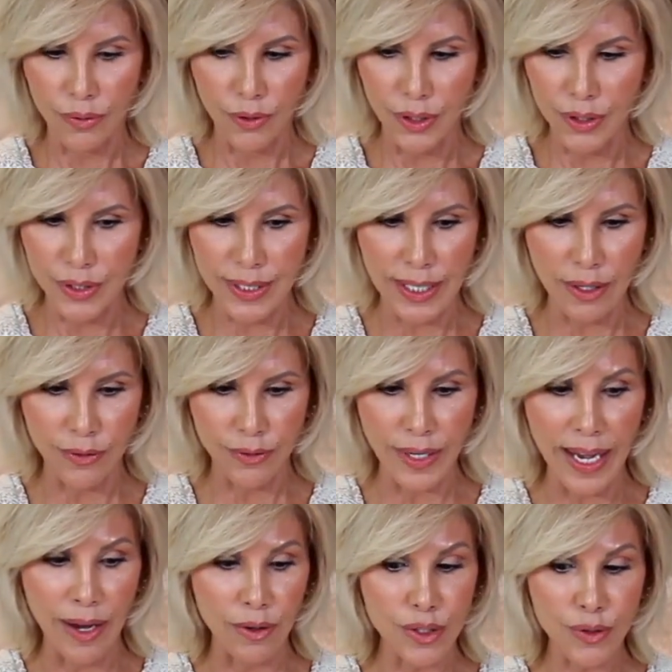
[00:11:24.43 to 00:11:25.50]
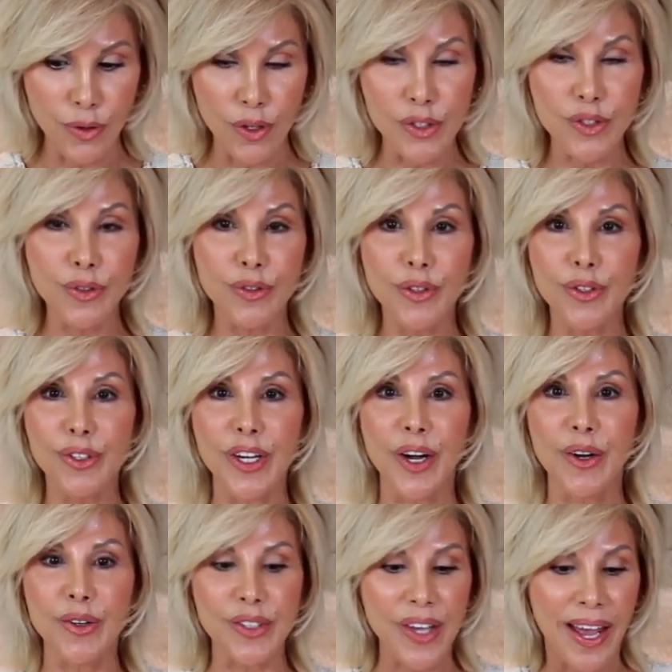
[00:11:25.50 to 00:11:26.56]
for yourself. Now, as far as the food
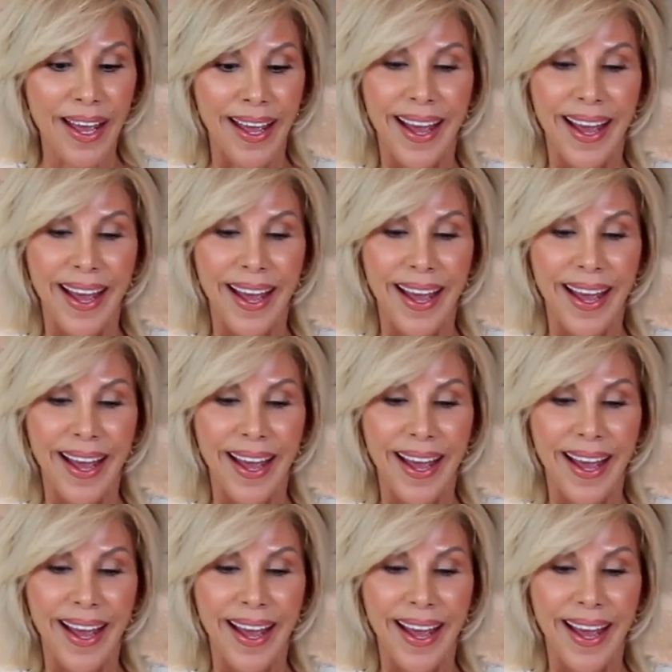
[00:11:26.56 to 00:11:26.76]
goes,